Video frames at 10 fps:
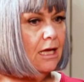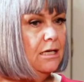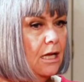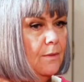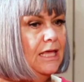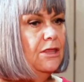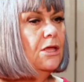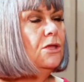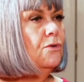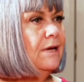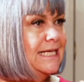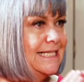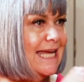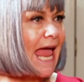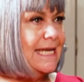knowing that your
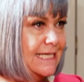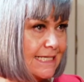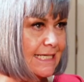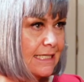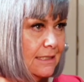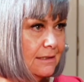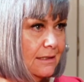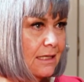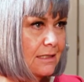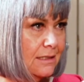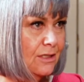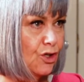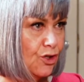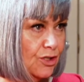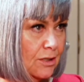intent is
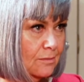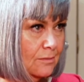good.